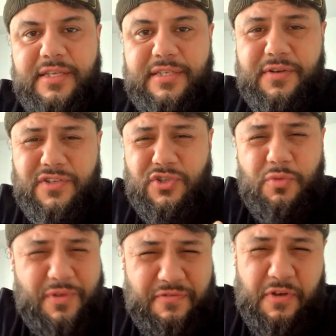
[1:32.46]
series
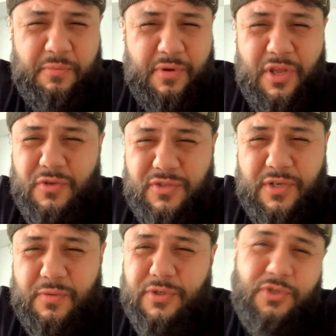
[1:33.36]
to be filmed in
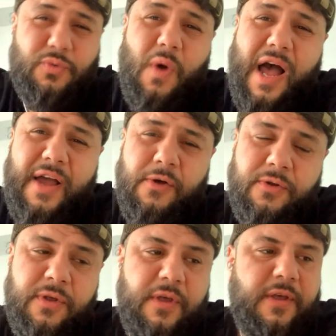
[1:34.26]
Houston, which is
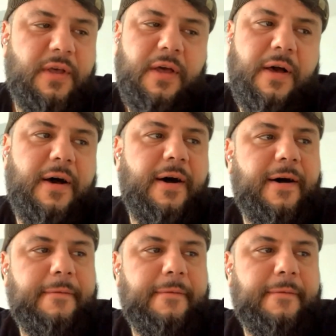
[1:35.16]
wild. Uh,